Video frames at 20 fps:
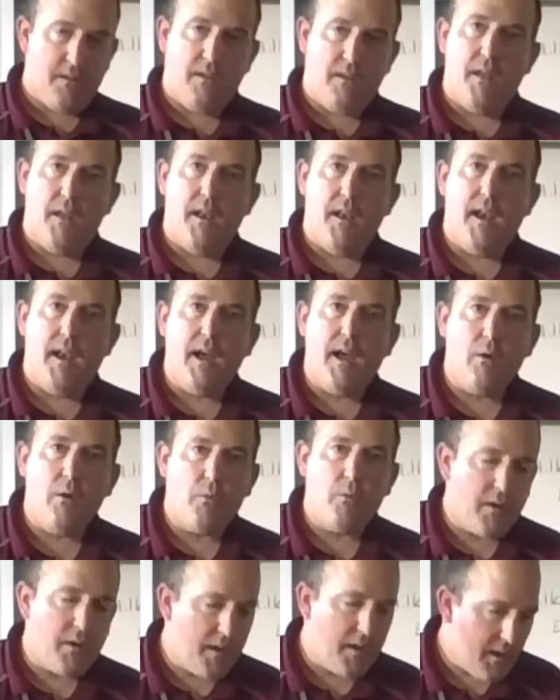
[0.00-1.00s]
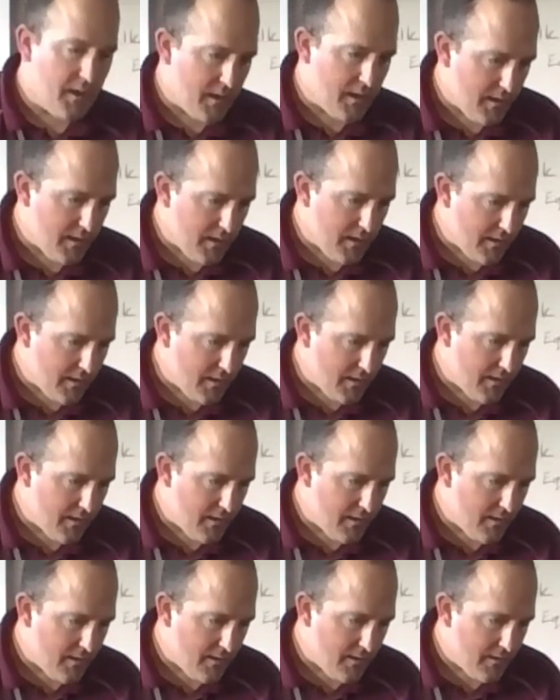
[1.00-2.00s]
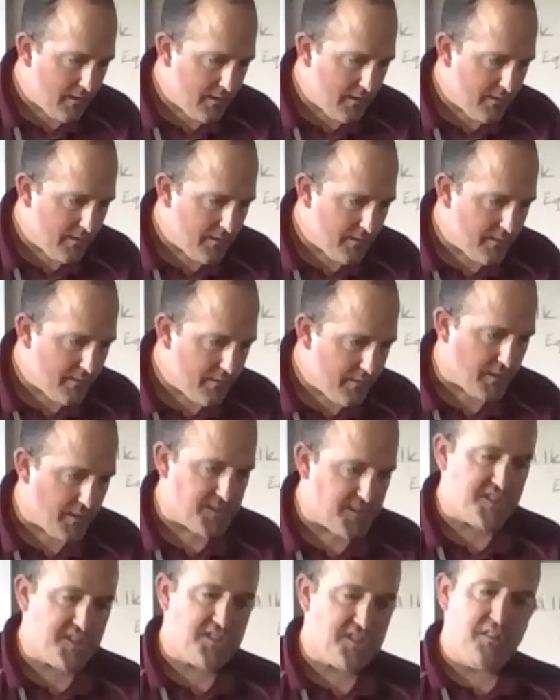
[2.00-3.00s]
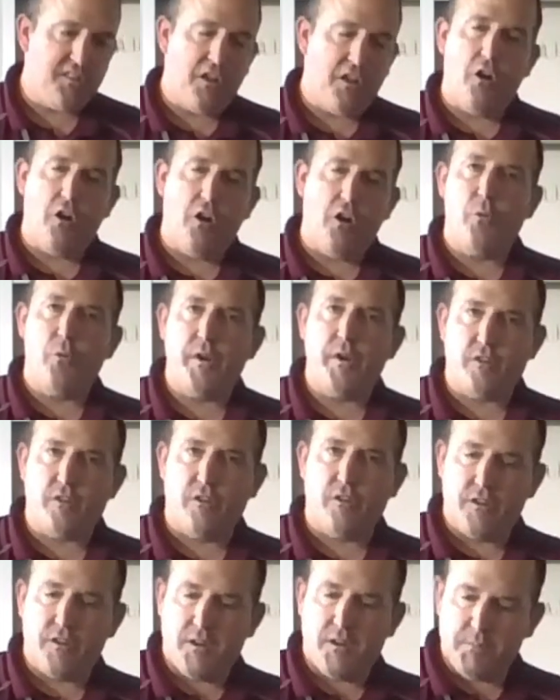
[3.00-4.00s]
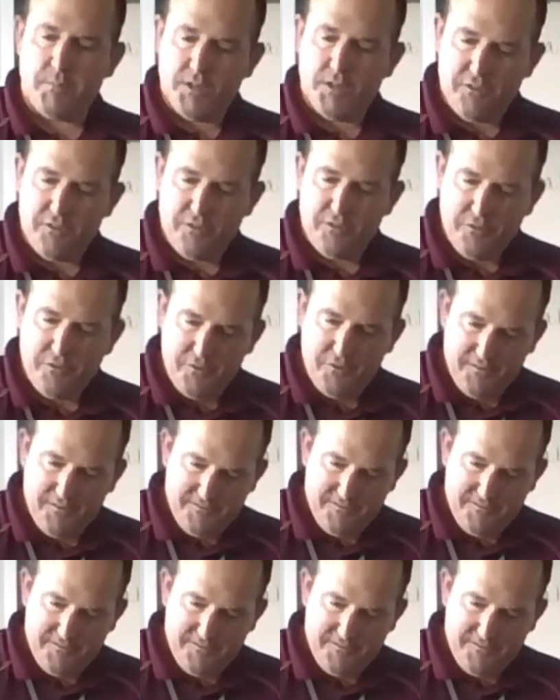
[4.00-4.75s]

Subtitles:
And now we're getting a slow return to blue.